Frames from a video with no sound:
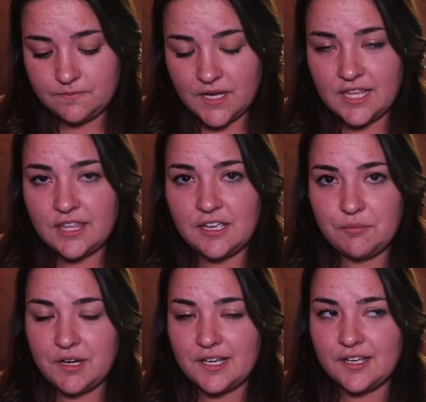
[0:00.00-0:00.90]
I think I'm
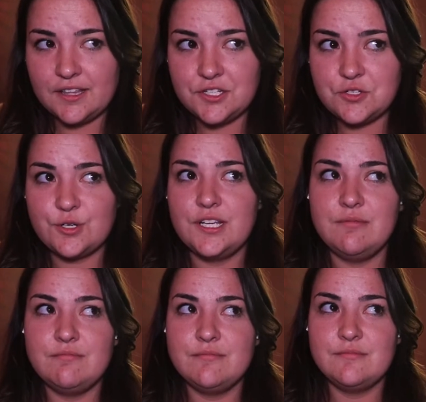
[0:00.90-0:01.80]
going to cut the
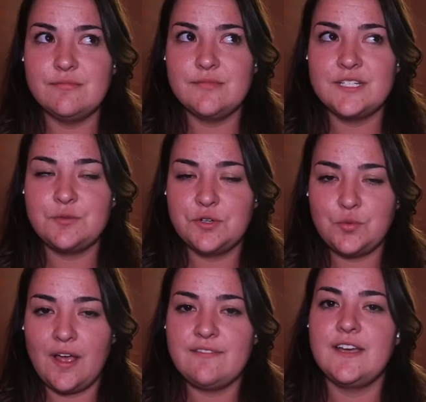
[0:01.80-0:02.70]
stream, switch
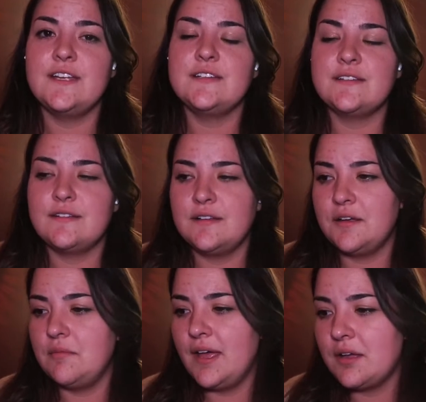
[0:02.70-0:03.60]
Wi-Fis, and
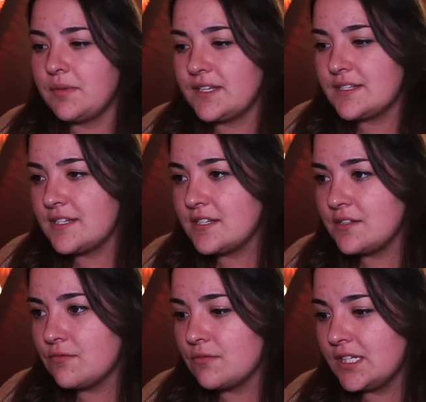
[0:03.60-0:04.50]
come back because this is
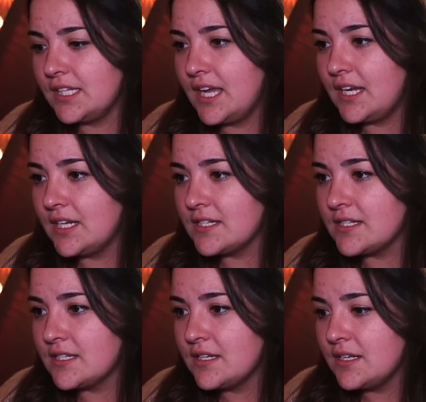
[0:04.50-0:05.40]
really
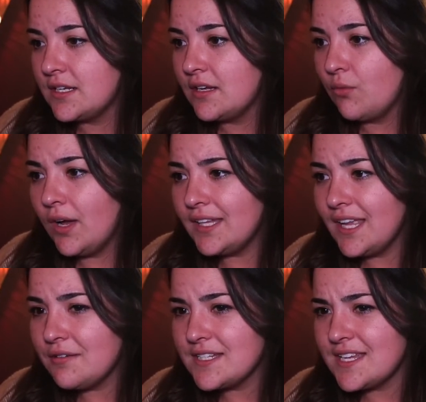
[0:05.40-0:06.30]
heinous. Well,
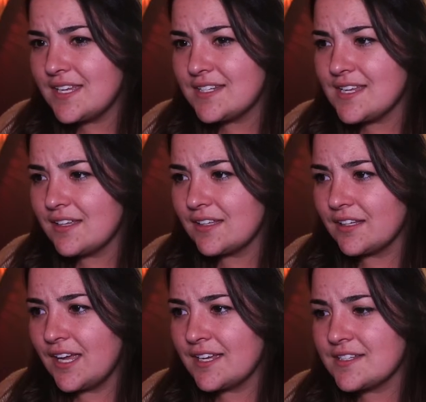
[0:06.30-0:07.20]
now it's saying it's
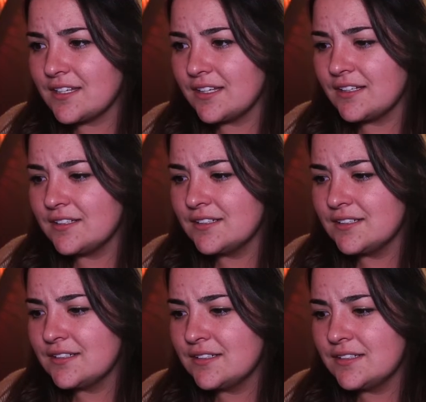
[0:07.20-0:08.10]
excellent.
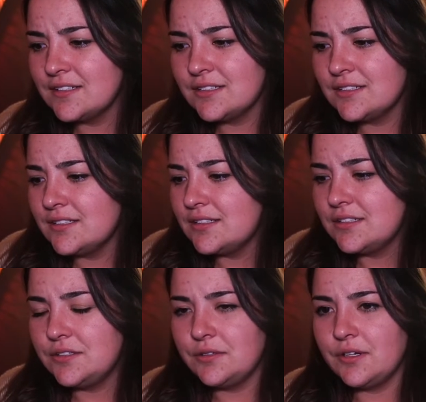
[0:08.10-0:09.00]

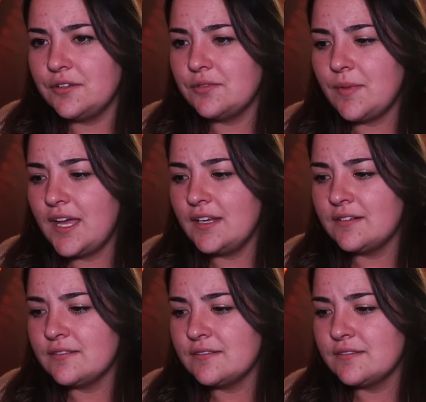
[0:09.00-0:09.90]
Who knows, man?